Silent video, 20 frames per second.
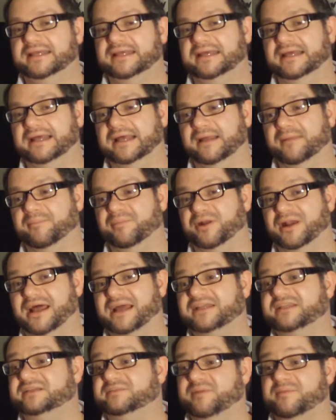But
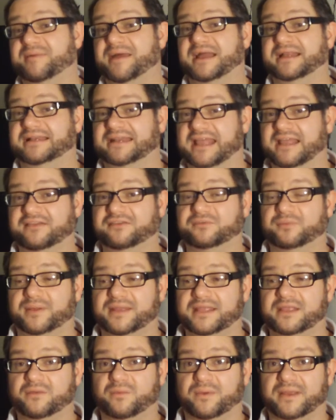I should be back next
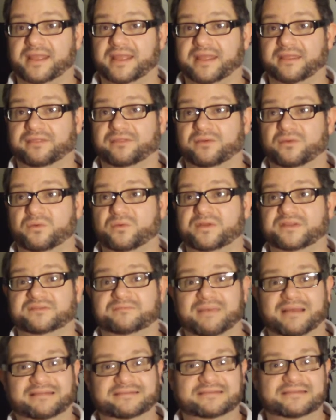week with, it's
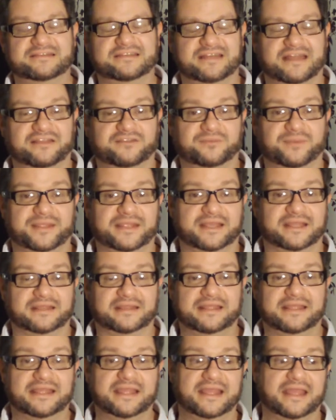Masters next week, I
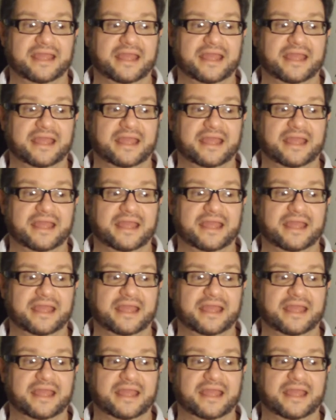think.